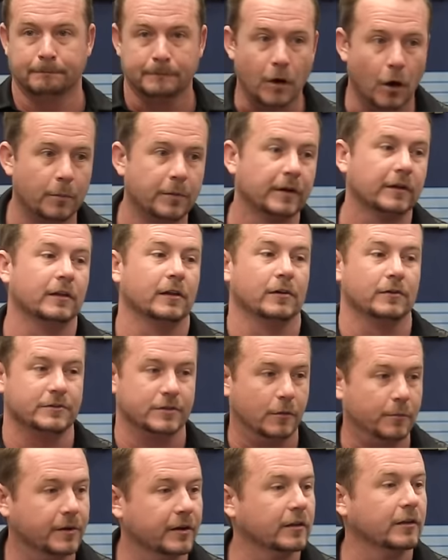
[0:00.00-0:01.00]
Open and close,
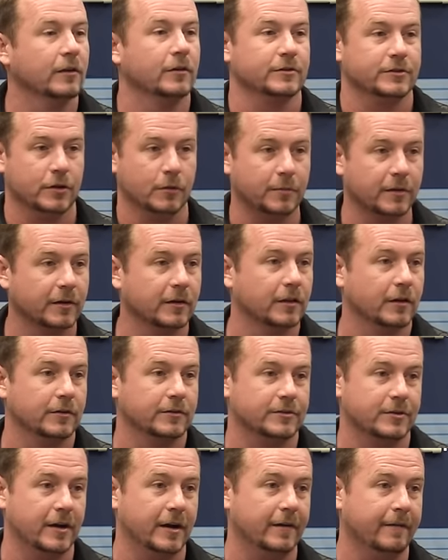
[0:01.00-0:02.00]
open and close, open and
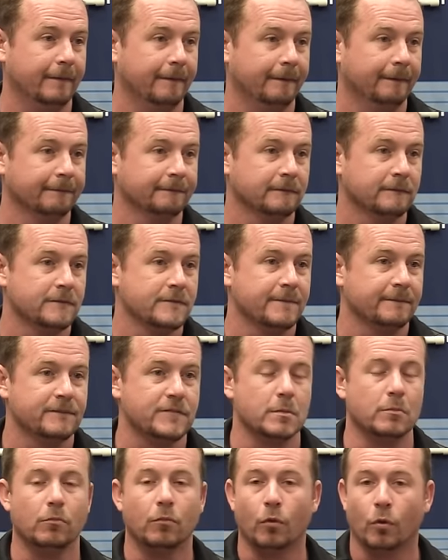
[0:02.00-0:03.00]
close, right?
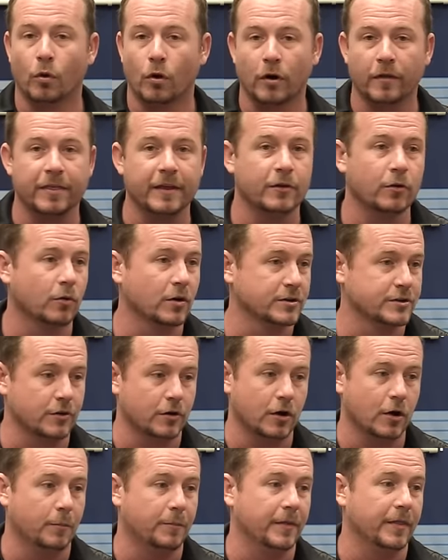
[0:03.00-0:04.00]
The more the doors are
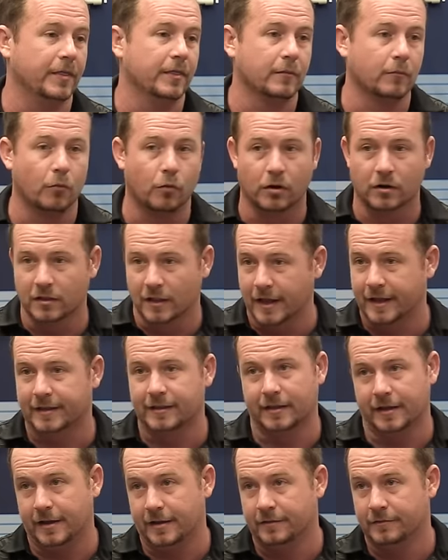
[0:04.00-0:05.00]
open, the more
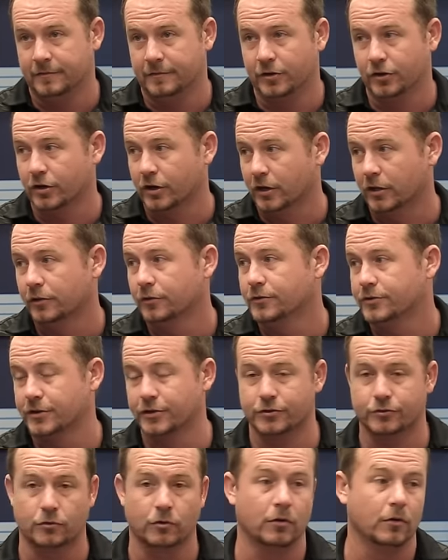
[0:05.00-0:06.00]
likely you're going to lose
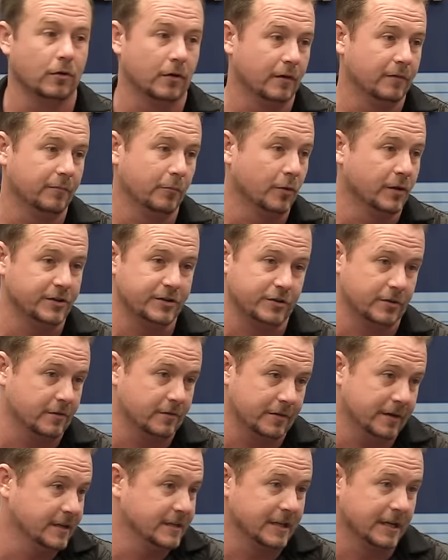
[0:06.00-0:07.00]
control of
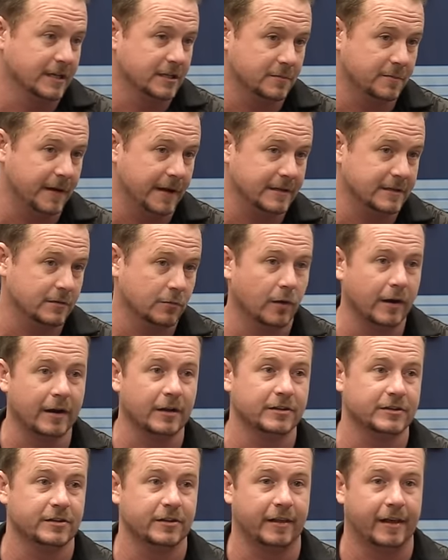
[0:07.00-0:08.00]
moisture inside the space. What
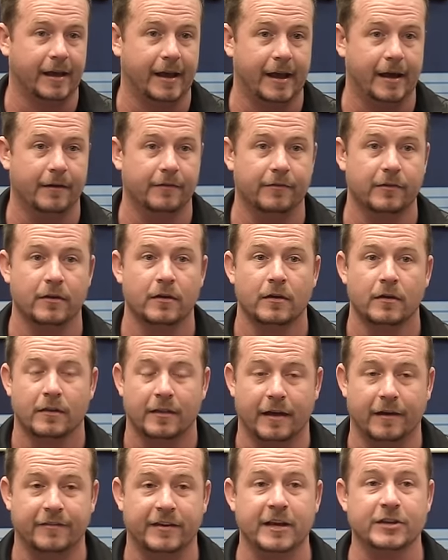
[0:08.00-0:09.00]
else do they have?
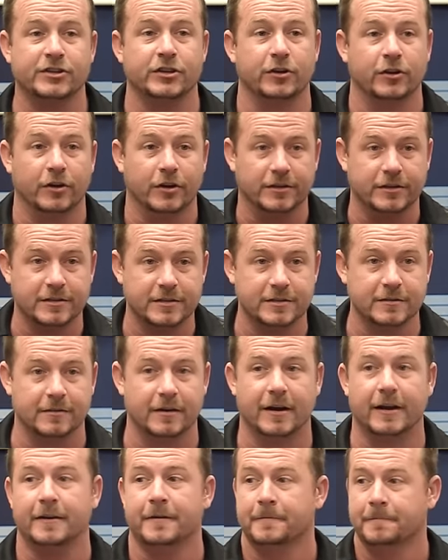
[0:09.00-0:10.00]
They have kitchen hoods,
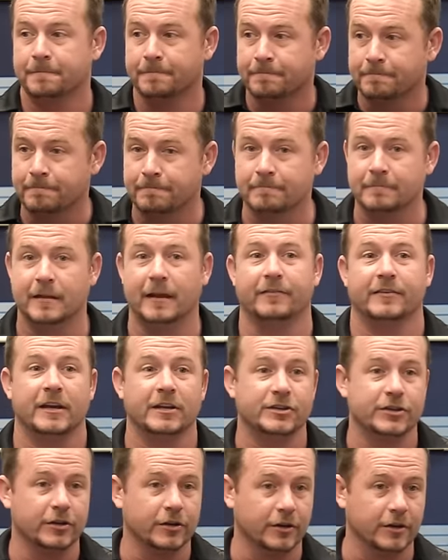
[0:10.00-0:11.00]
right? They have
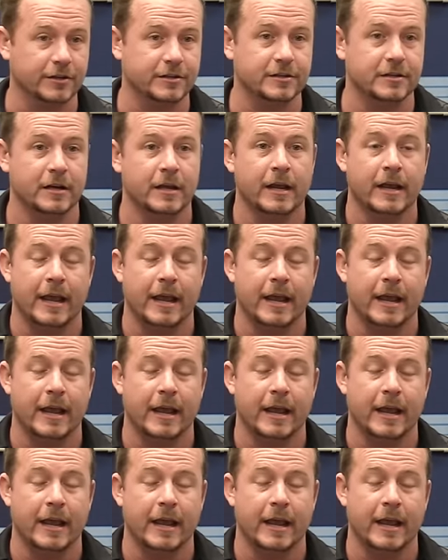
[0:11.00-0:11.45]
kitchen hoods.